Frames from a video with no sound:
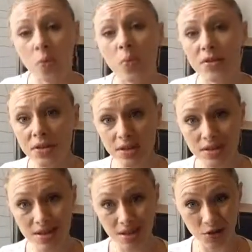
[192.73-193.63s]
let's
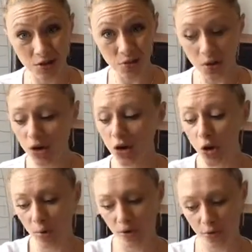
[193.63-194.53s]
continue
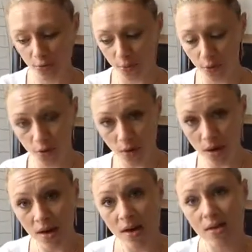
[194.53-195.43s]
going through
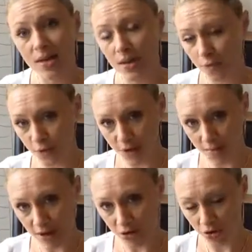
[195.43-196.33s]
the different
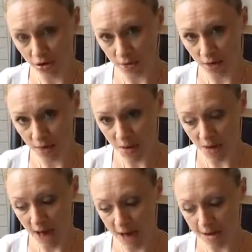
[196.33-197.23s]
dimensions of
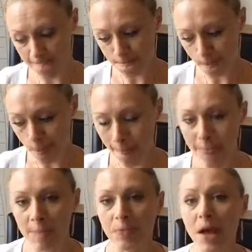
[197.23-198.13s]
ABA.
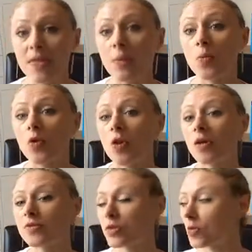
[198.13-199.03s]
And then we're
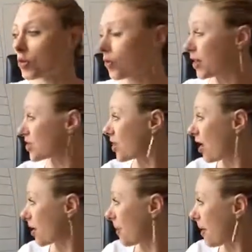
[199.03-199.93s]
also going to
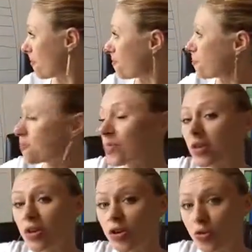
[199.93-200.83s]
talk about
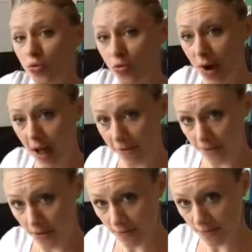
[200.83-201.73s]

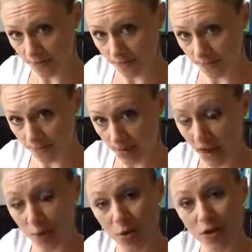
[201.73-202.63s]
graphing,
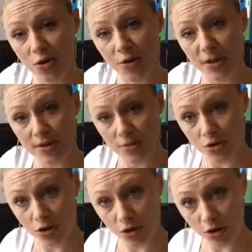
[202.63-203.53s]
and we can create some
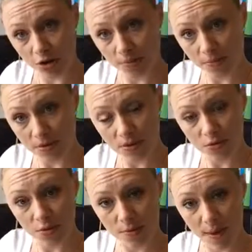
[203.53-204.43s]
terms
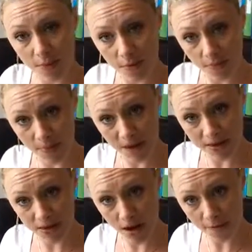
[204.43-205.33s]
to remember
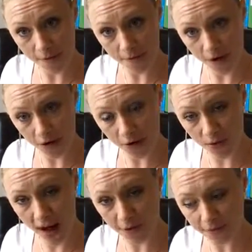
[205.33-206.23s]
based off of our
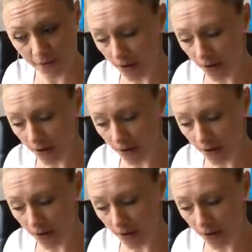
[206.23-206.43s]
graph